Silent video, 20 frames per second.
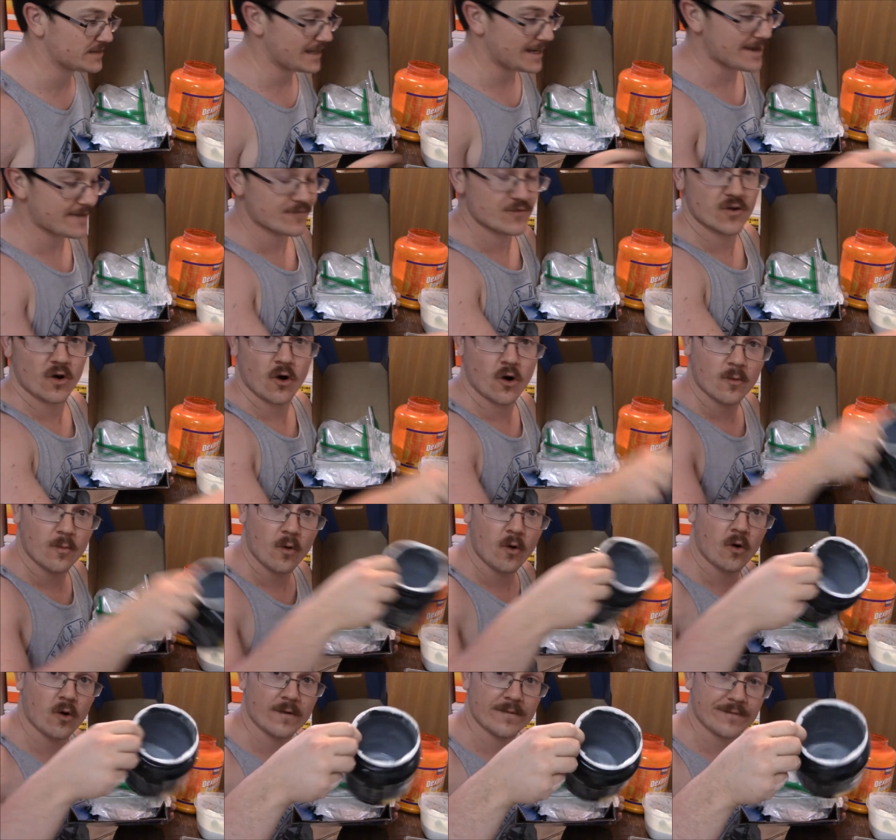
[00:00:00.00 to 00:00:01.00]
I have no
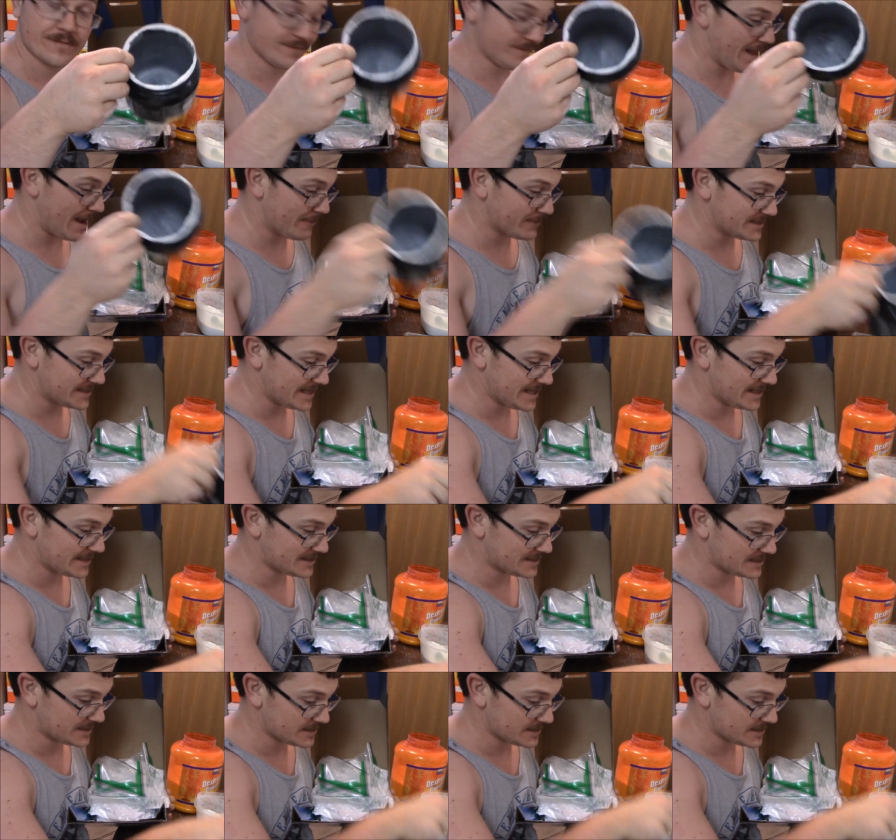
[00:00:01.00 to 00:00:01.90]
more. That was it.